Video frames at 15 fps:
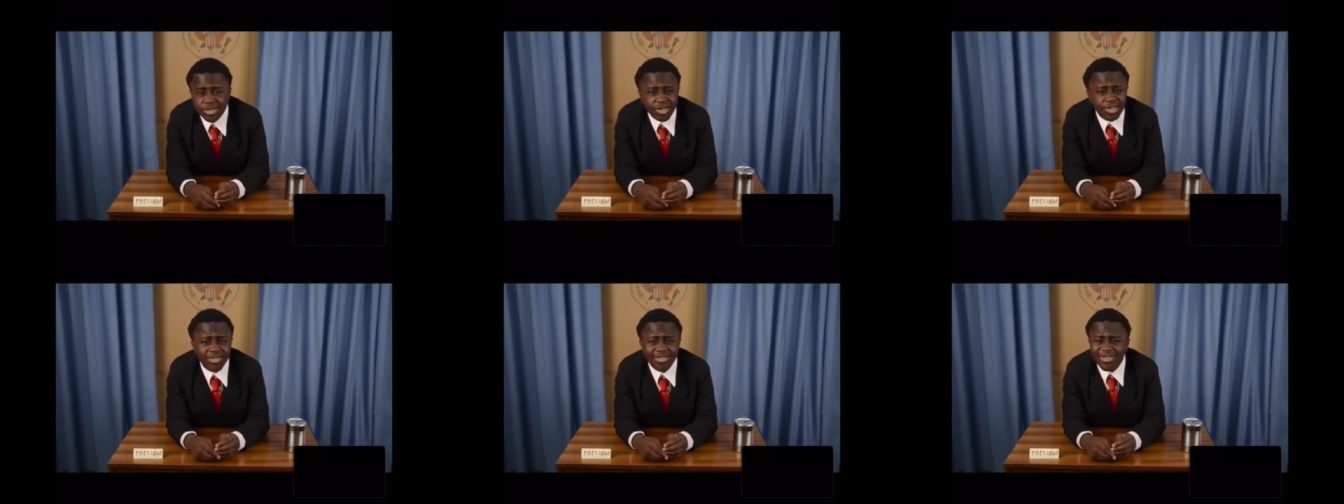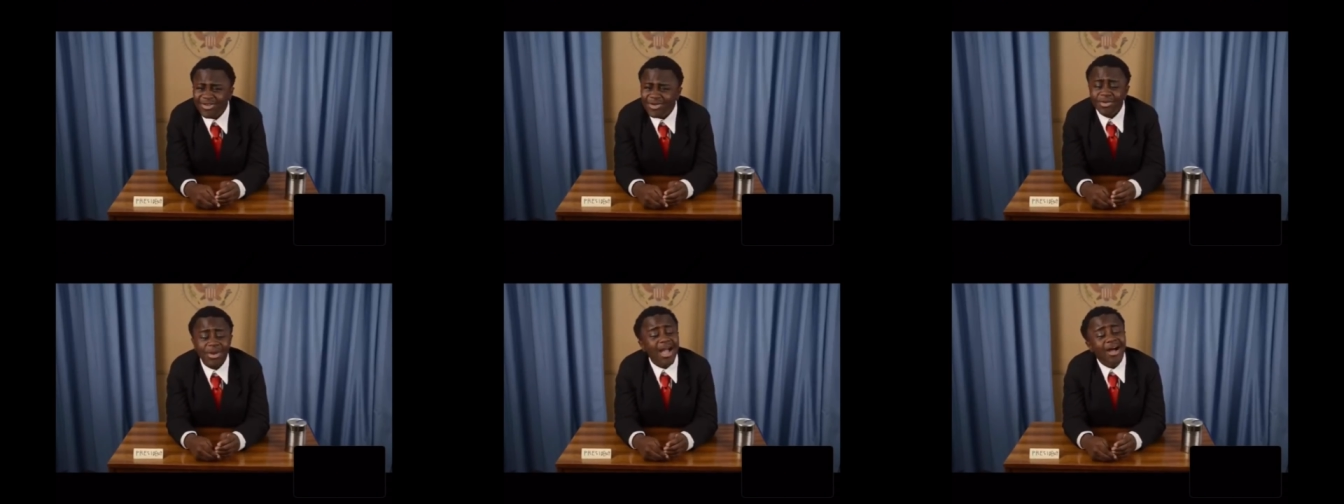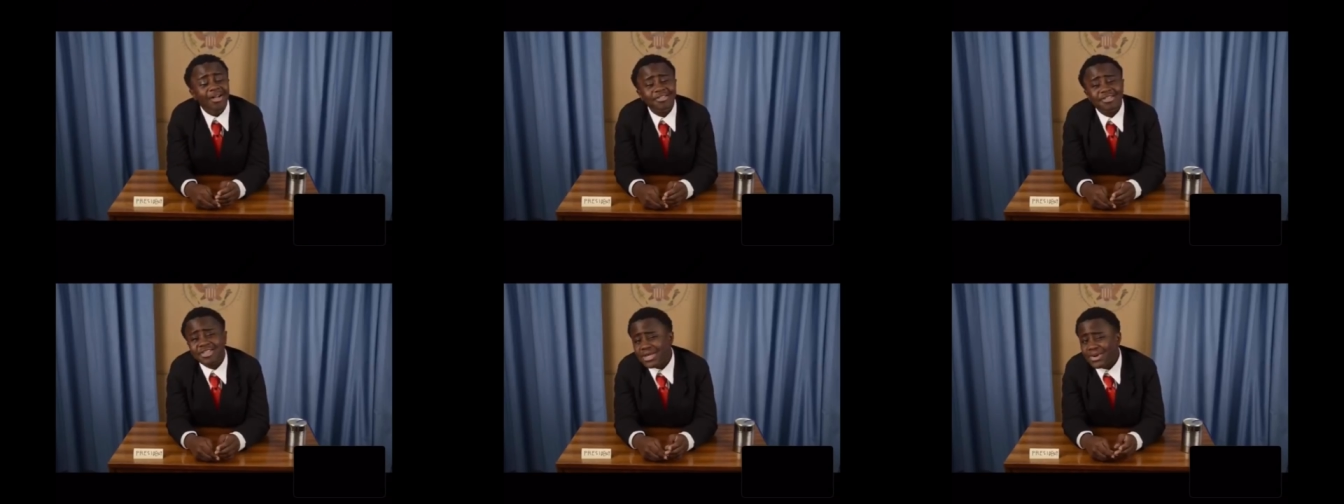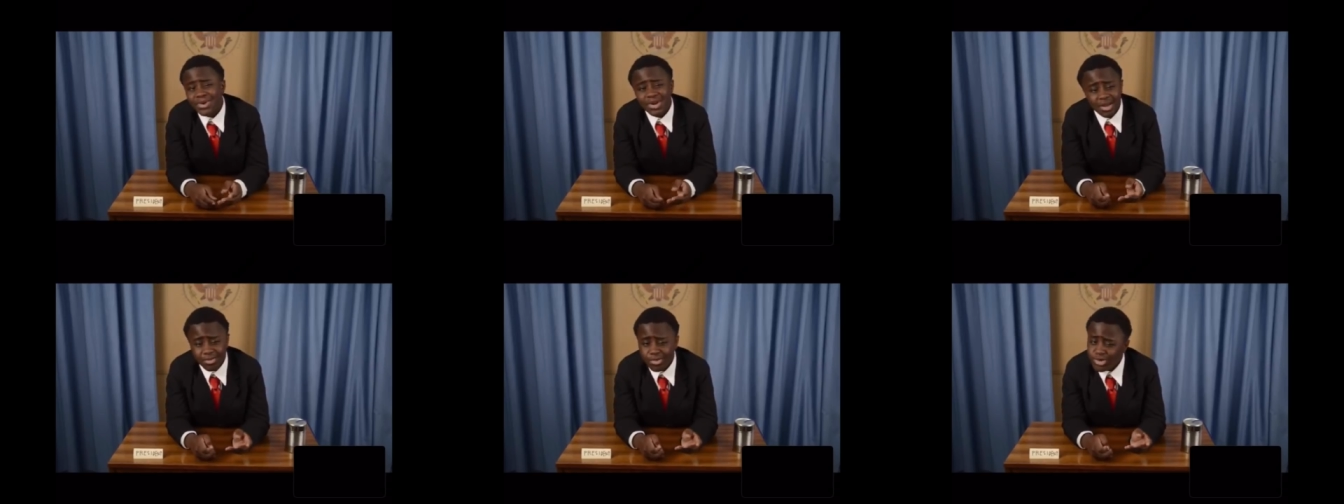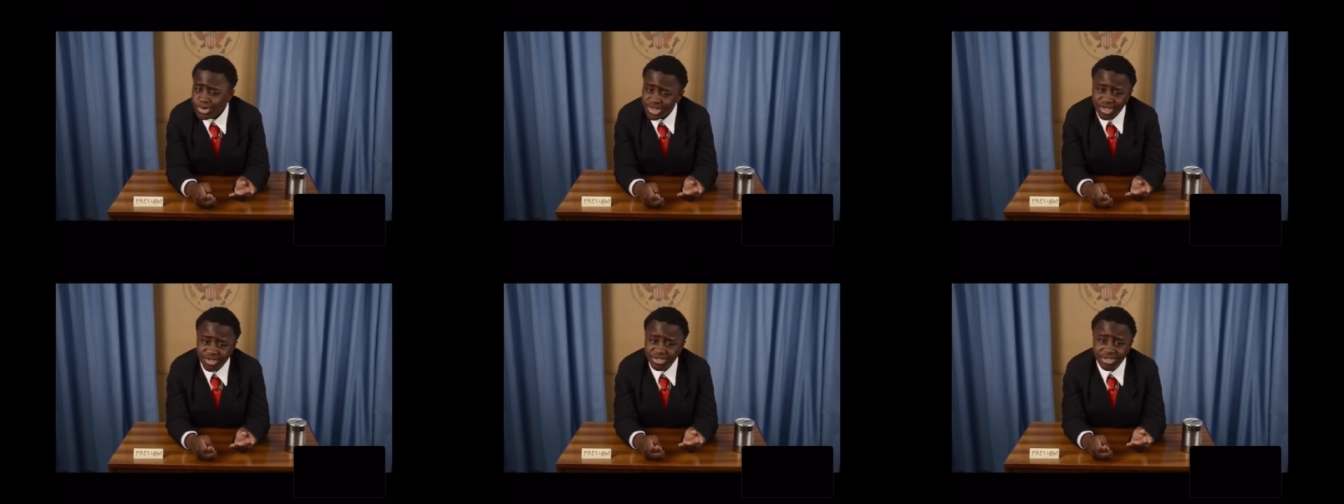Just look around, see what
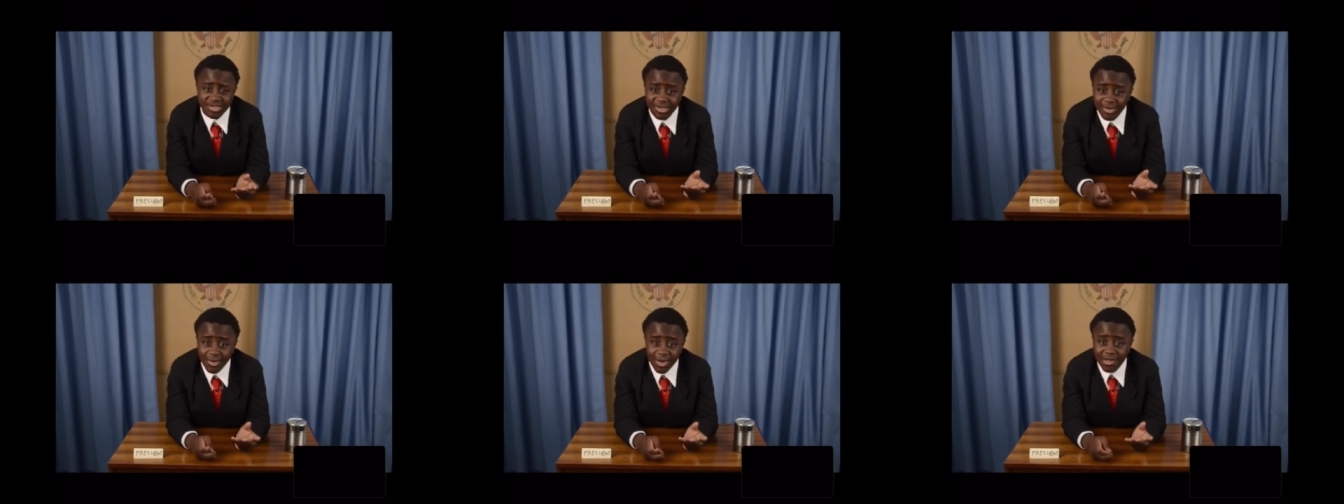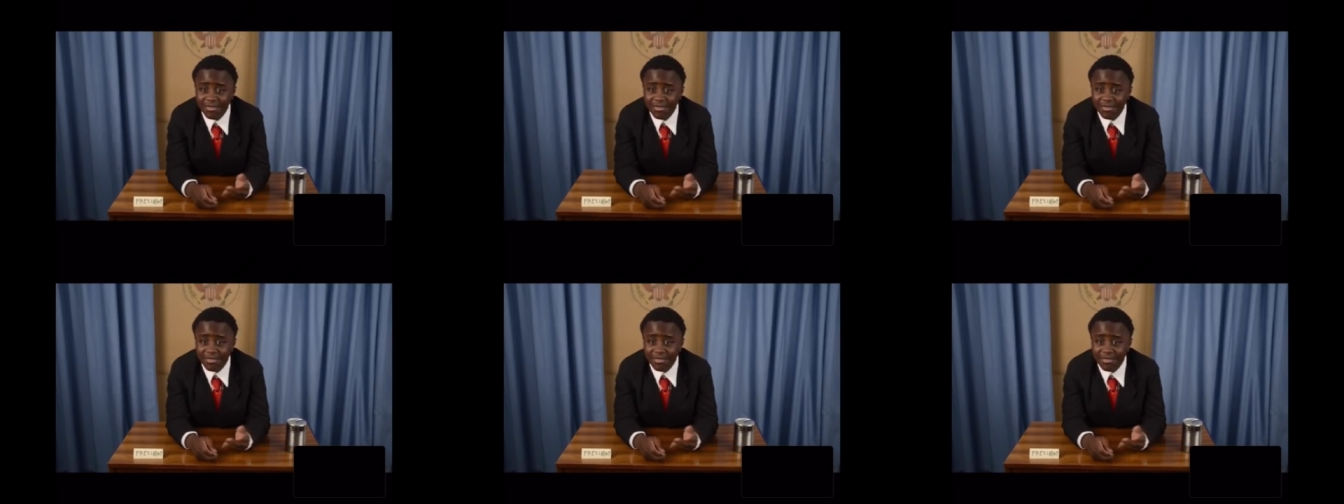everyone else is doing.